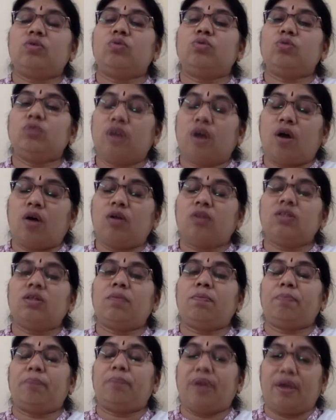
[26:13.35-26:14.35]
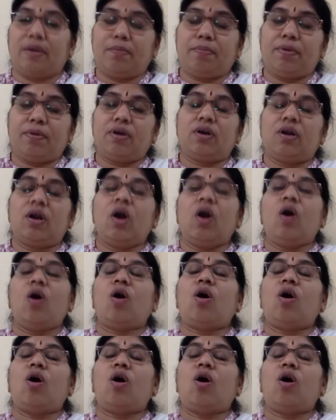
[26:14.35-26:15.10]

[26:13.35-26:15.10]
the paper,